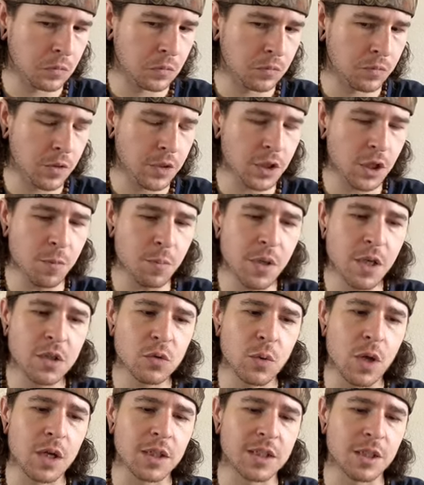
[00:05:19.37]
This could be as
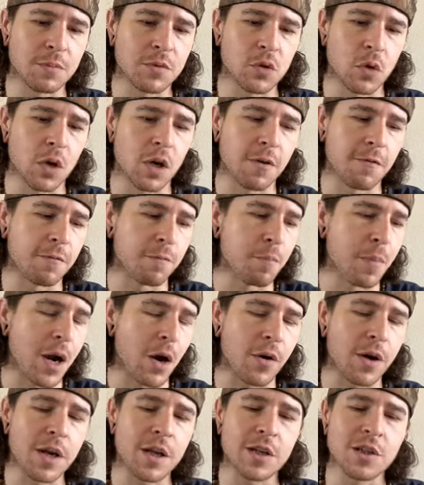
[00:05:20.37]
well as some sort of
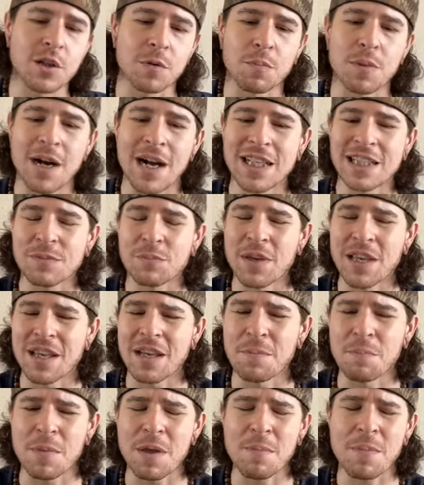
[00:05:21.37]
marriage or possibly
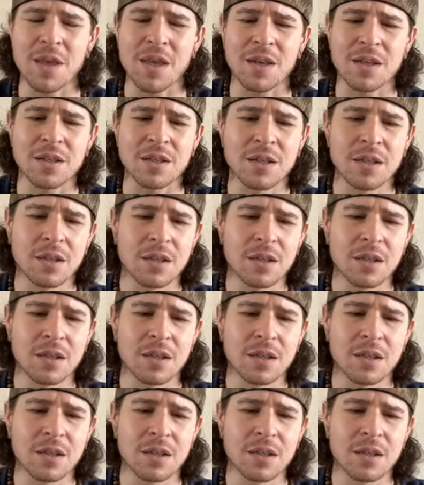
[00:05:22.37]
commitment